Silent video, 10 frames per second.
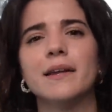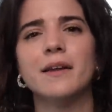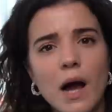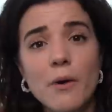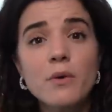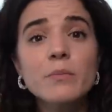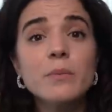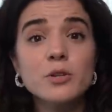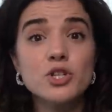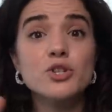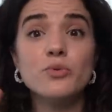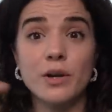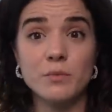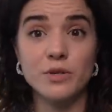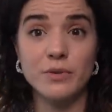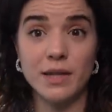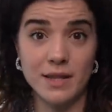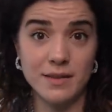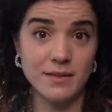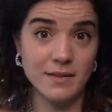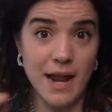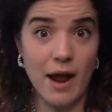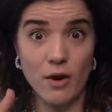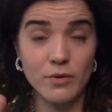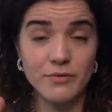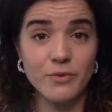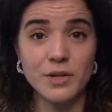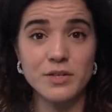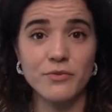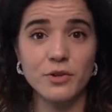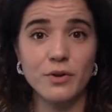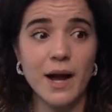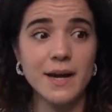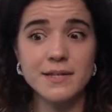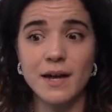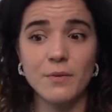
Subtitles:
And I wouldn't be able to do what I'm doing now if it wasn't for you guys.